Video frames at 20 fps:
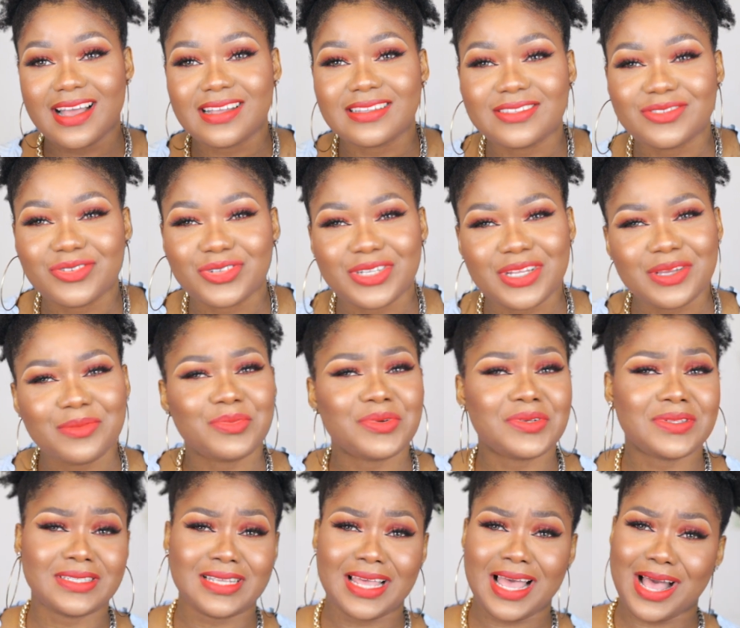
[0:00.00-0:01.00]
at your
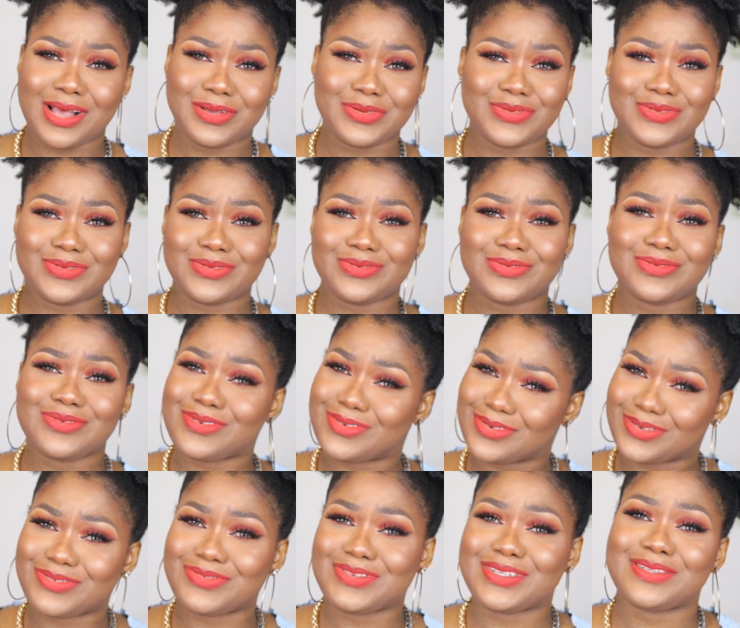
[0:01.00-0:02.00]
neighbor's house
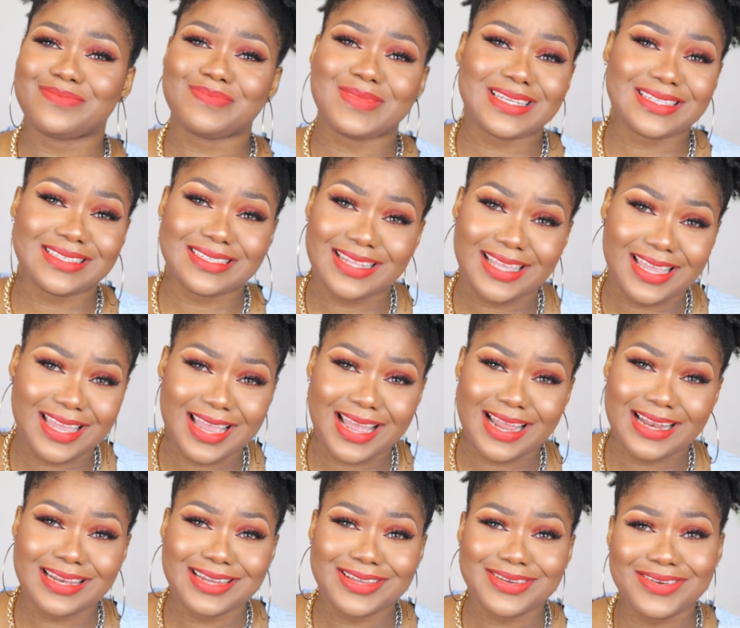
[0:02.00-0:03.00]
on christmas day
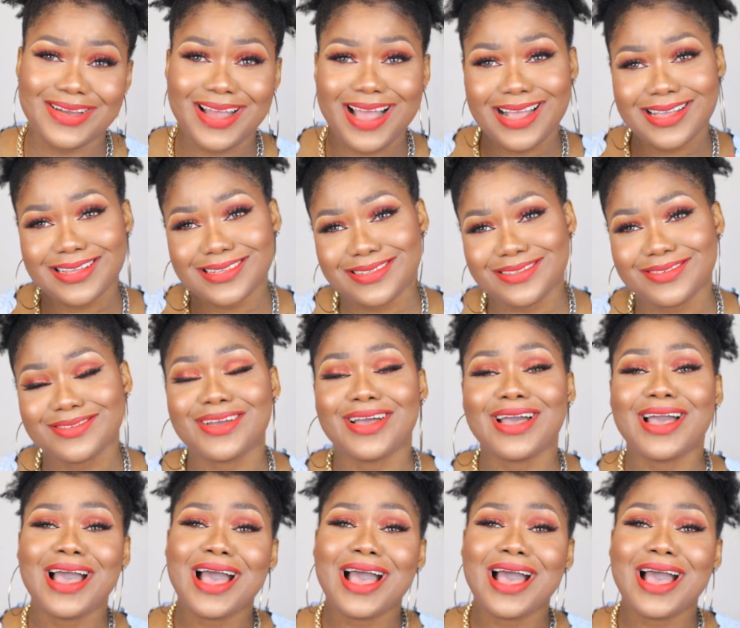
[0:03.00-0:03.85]
and they'll ask you